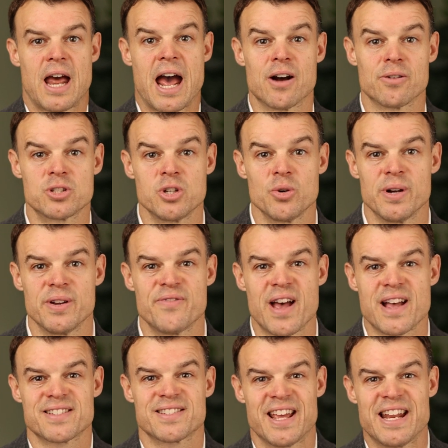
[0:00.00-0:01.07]
How to
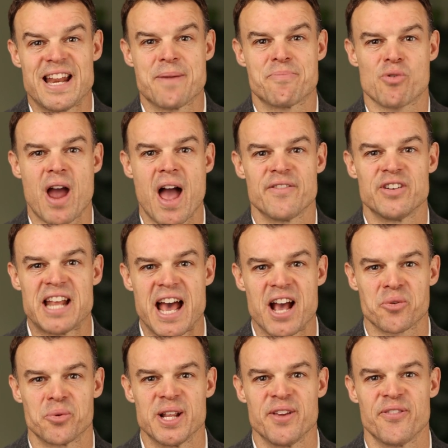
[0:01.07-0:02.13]
invest in a private
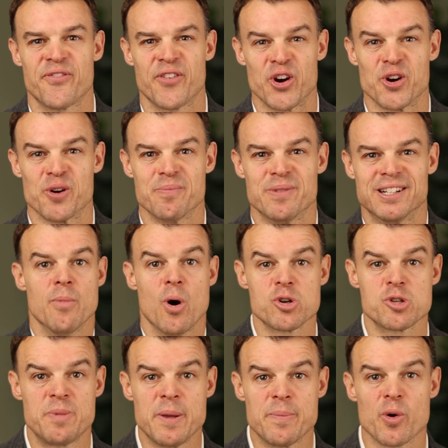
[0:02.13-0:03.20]
equity firm.
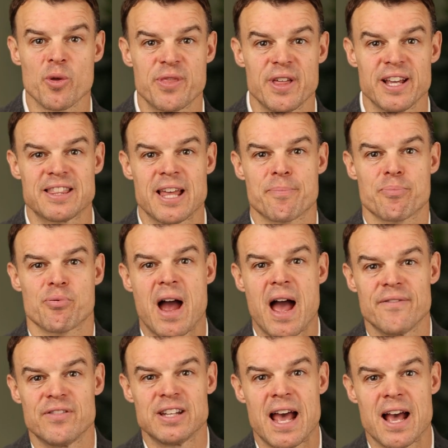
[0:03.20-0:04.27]
Most people think that
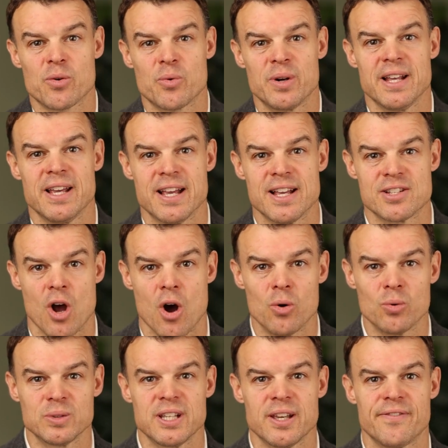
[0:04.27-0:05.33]
private equity is
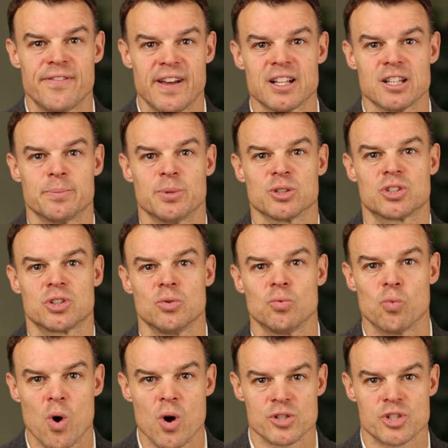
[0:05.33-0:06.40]
only available to
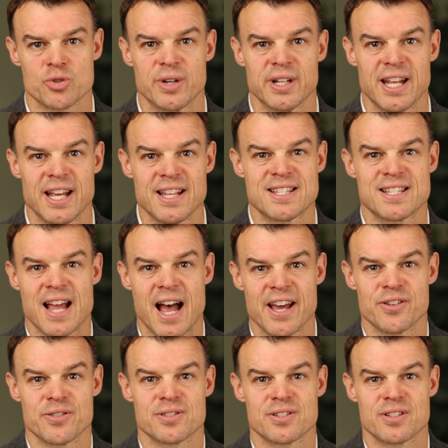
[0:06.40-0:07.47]
Wall Street
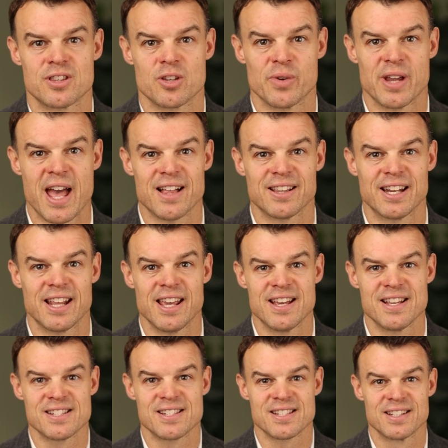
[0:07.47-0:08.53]
insiders. The reality
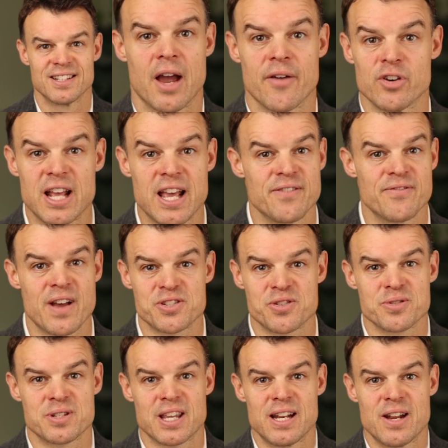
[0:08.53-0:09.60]
is, everyday
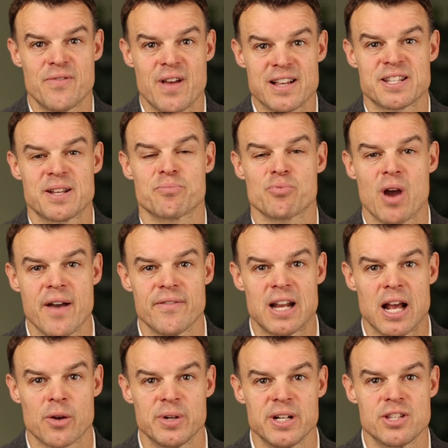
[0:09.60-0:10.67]
investors can invest in private
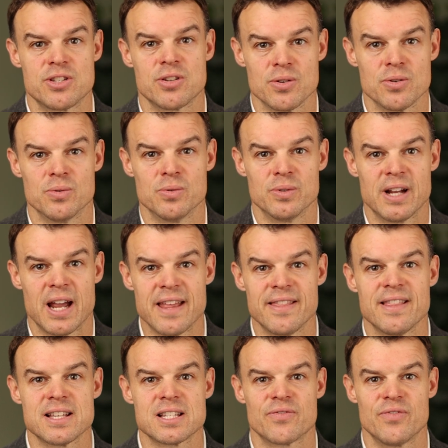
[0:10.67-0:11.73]
equity too. In
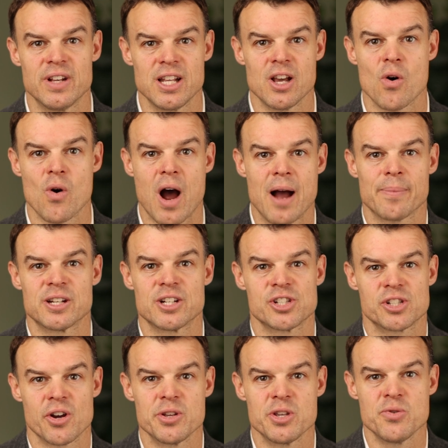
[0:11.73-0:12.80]
this video, I'm going to
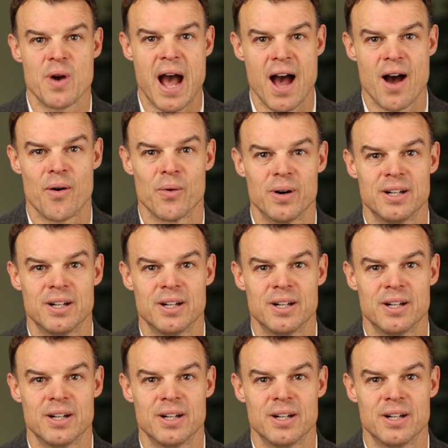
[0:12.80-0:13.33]
show you how.